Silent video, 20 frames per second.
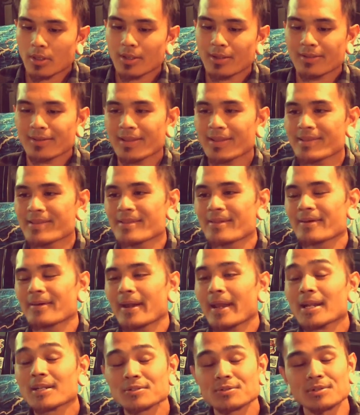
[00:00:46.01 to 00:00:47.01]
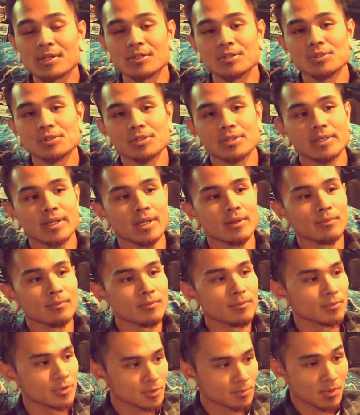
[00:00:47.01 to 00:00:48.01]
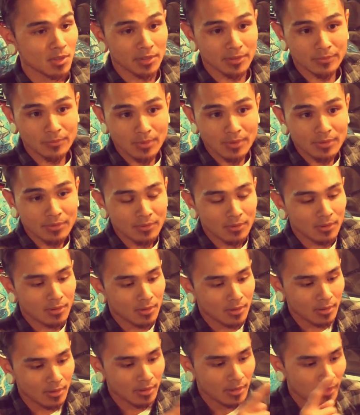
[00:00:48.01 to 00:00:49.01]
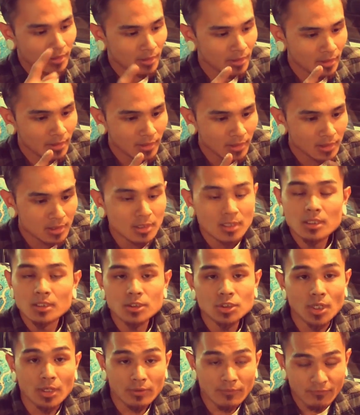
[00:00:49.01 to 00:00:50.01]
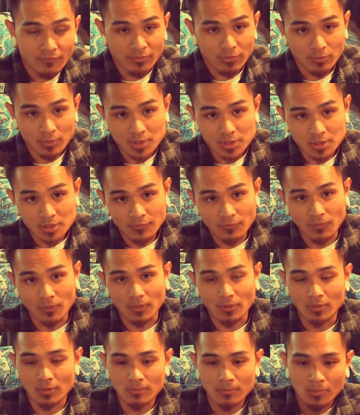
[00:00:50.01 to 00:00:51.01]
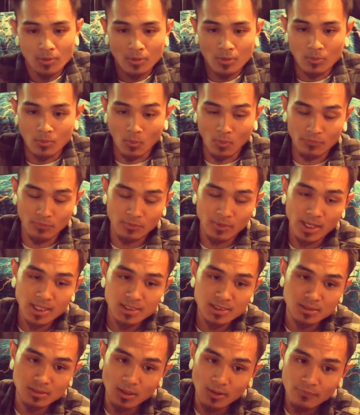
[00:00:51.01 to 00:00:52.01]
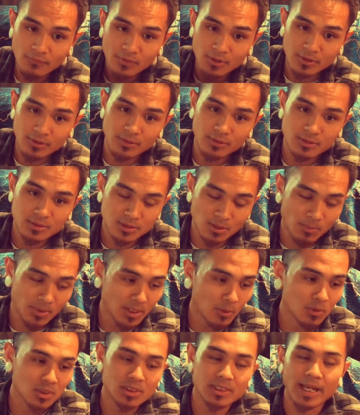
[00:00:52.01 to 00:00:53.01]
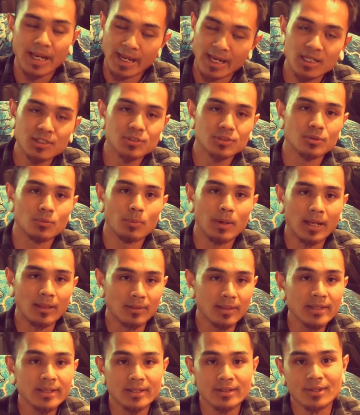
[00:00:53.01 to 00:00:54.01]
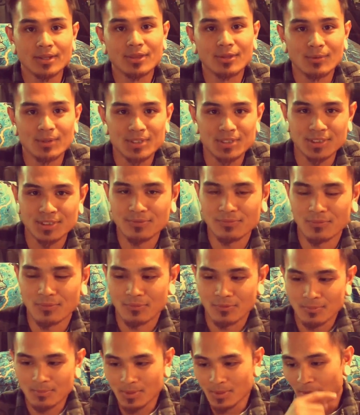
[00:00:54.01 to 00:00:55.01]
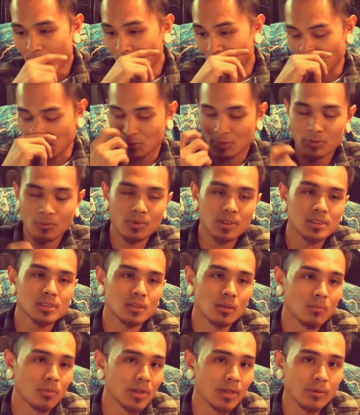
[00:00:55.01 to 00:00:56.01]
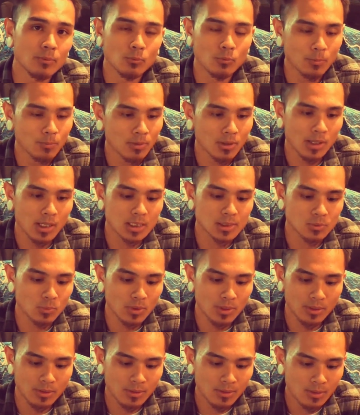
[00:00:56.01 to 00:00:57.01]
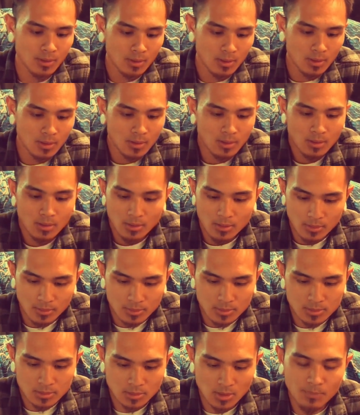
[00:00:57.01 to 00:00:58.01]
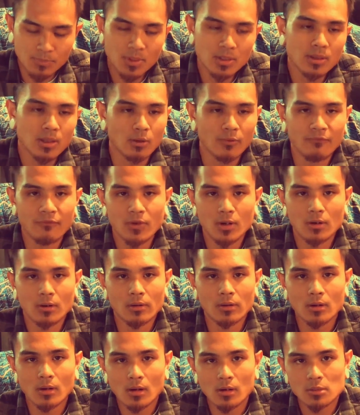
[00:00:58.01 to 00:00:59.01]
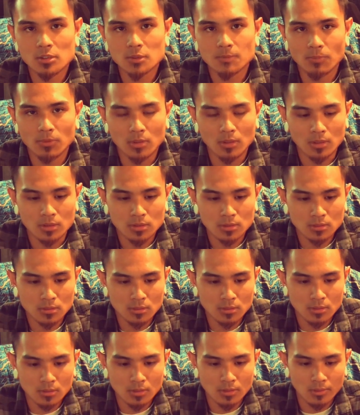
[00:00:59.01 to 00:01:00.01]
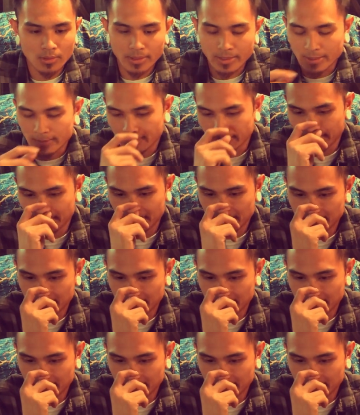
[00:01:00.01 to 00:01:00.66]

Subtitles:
And then the answers that usually get responded with are check the 3Gs forum, or if they're nice enough, somebody will just answer by linking the 3Gs forum, or three, somebody replies with something that'll fit on our cars, but like,